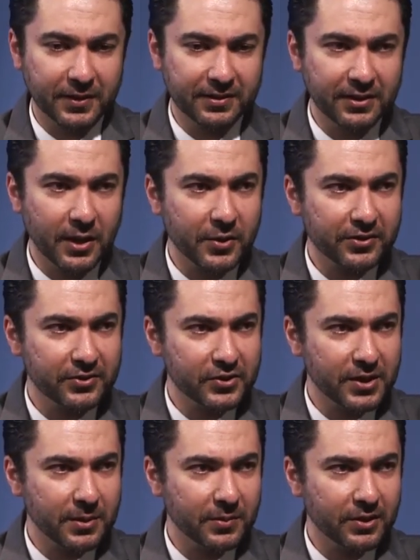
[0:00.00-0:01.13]
Islamic
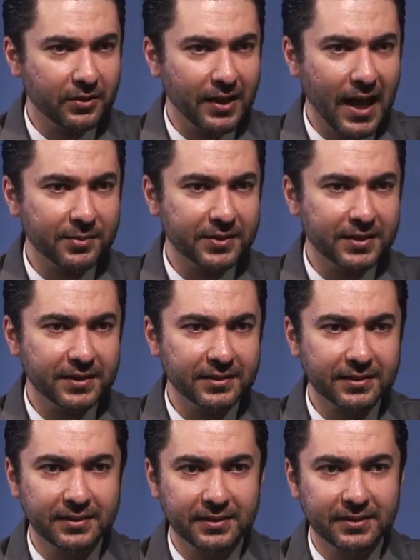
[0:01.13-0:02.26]
regime
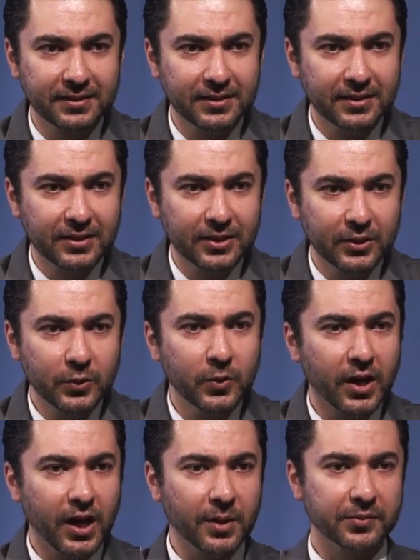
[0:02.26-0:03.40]
collapses, who
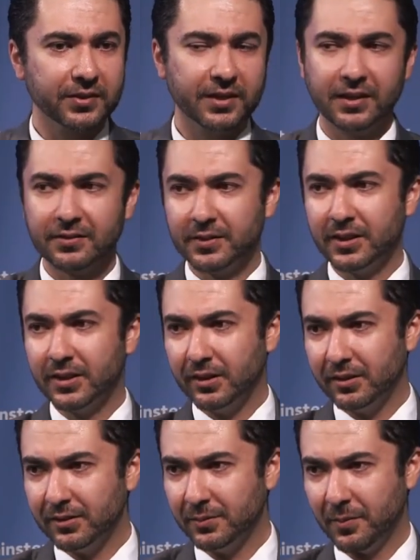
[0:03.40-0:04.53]
comes? Things will
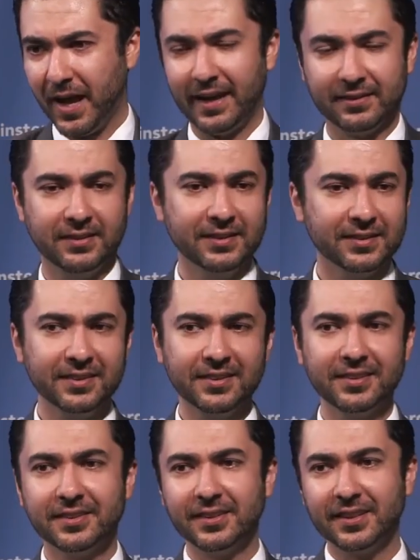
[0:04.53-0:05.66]
go mad. This is